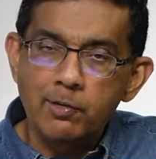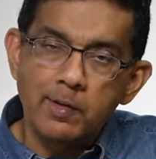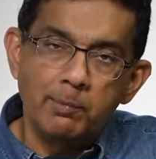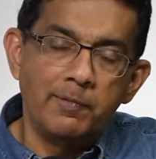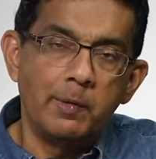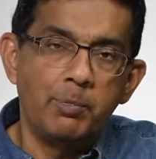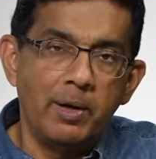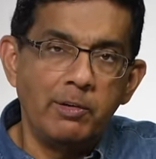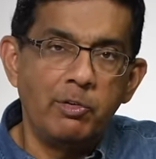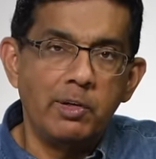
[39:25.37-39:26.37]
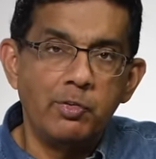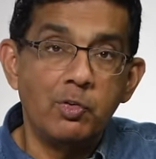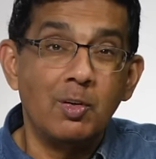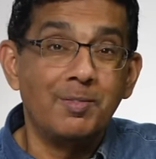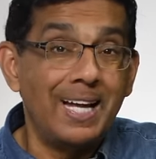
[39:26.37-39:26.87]
some of the
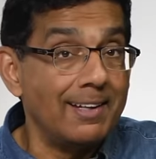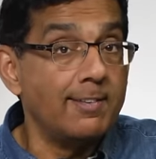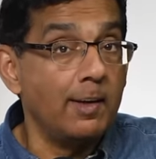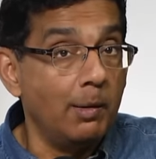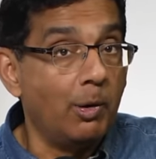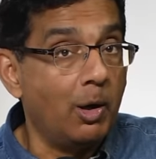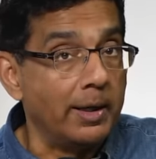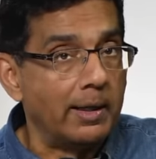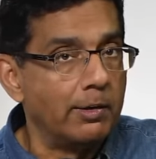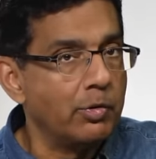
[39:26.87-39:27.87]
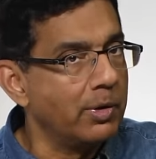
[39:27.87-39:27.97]
prejudices of that same audience.